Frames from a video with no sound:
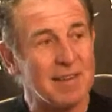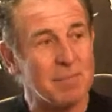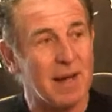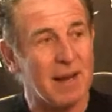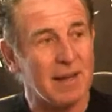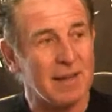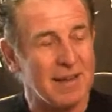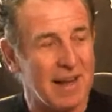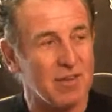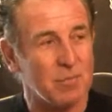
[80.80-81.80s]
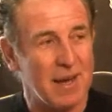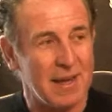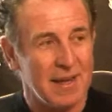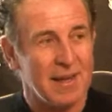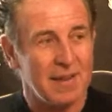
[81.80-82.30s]
at Malaga tells me
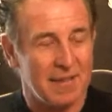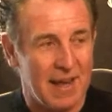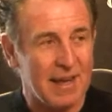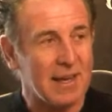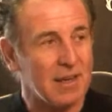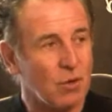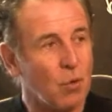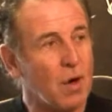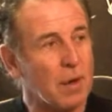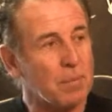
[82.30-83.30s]
that they can go on and